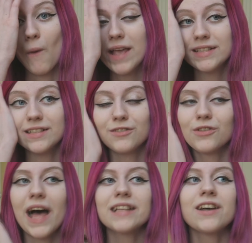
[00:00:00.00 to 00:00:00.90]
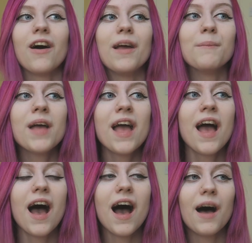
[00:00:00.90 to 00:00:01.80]
wasted all that time.
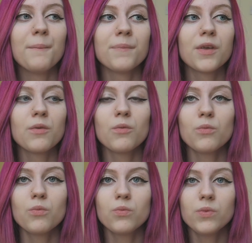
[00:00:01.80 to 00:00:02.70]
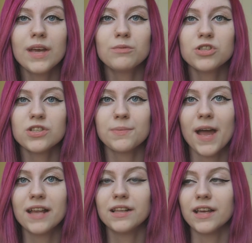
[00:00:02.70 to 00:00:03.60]
It was just a
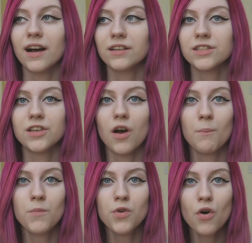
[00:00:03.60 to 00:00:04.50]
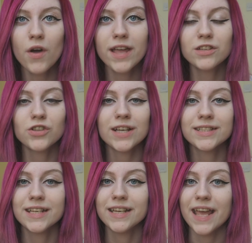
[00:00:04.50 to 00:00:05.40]
pain in the ass. You know, I'm not
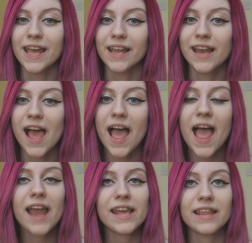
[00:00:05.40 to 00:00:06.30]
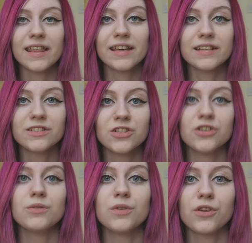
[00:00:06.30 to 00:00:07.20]
interested in anything to
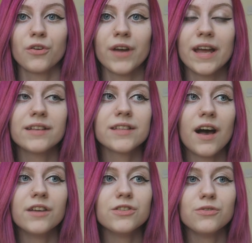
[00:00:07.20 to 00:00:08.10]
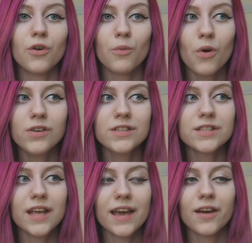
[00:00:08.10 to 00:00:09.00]
do with careers. I do not want
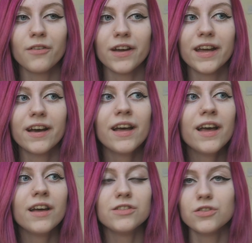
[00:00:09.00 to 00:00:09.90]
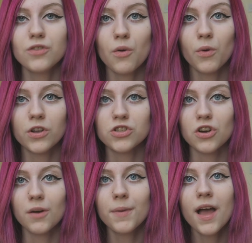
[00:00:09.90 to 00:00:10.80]
a career, do not want a
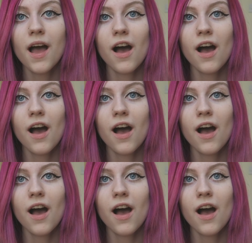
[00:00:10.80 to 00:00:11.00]
job.